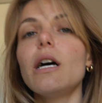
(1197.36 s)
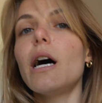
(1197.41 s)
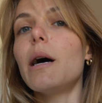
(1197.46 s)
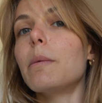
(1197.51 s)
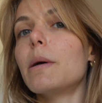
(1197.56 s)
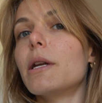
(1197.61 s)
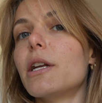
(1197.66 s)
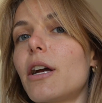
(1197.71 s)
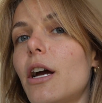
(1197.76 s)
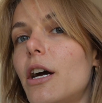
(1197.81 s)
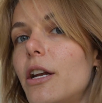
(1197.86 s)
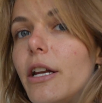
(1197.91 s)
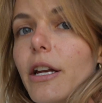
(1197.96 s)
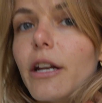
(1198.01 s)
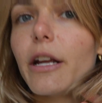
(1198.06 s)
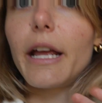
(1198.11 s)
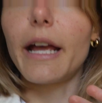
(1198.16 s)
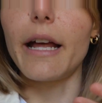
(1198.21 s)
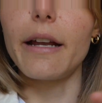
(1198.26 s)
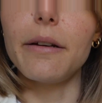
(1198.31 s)
I'm gonna cut it
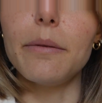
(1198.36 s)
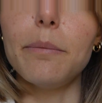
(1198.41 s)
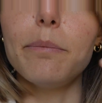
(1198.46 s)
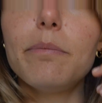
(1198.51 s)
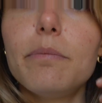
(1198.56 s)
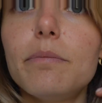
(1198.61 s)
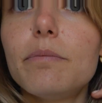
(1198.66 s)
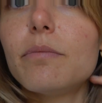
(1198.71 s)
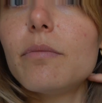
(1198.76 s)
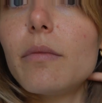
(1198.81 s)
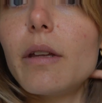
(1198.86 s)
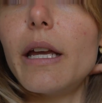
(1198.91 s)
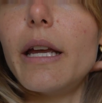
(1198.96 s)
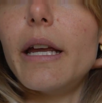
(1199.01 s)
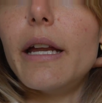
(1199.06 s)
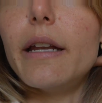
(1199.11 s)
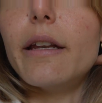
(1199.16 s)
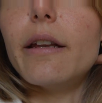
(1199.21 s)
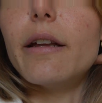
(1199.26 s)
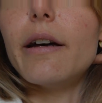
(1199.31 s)
again
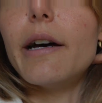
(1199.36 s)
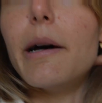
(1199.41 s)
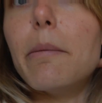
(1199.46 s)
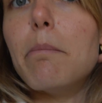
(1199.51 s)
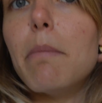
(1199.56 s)
in a